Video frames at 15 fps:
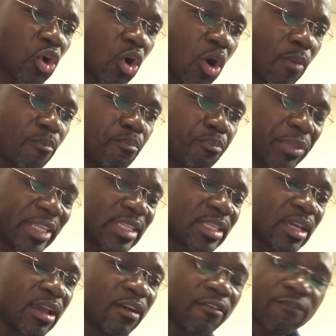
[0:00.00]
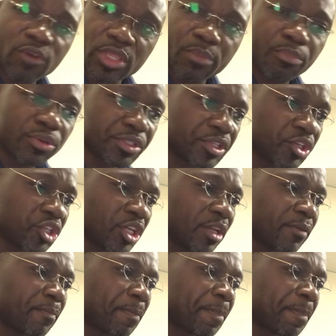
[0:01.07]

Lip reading: compete for the position.